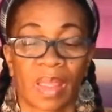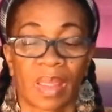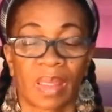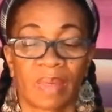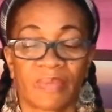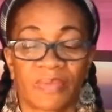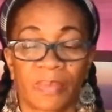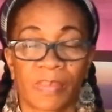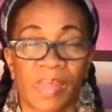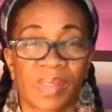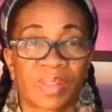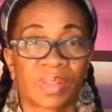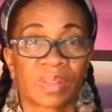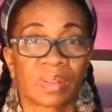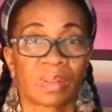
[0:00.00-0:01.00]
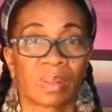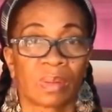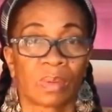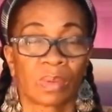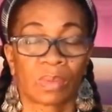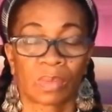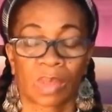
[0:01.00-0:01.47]
information
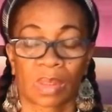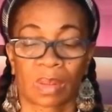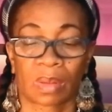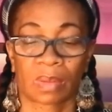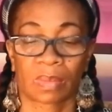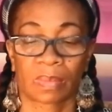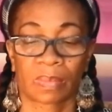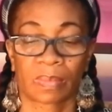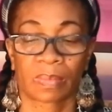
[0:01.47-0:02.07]
on